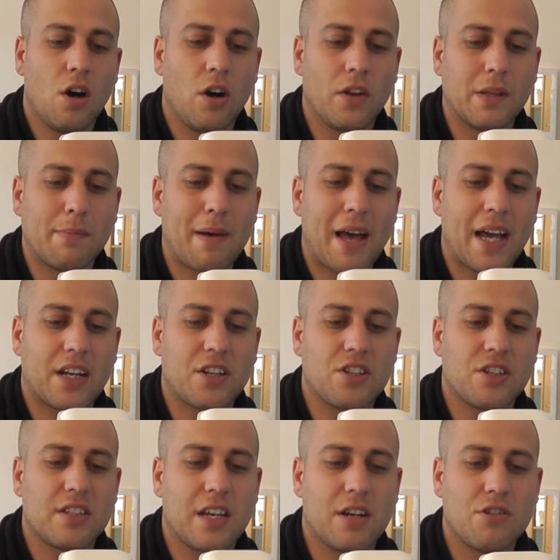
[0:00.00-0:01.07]
On the back
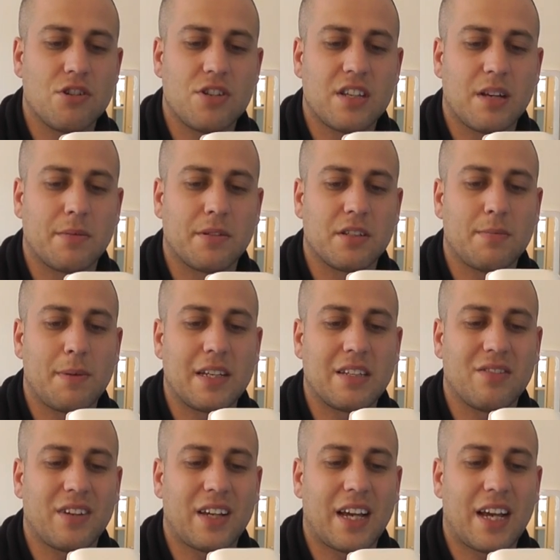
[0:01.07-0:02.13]
just tells you some of the
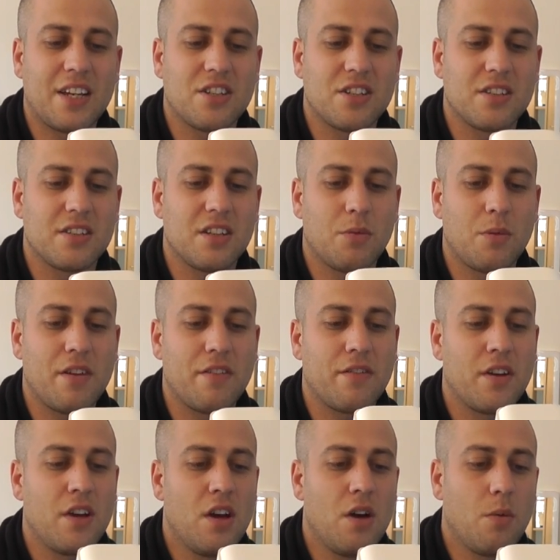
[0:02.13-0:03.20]
specifications that we've
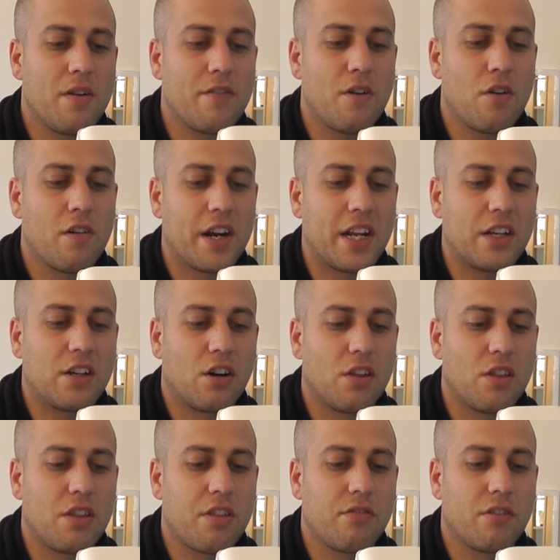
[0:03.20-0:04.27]
already
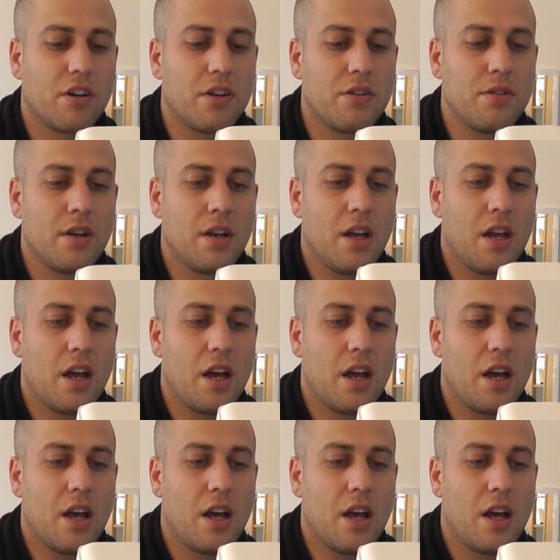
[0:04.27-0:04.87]
gone through.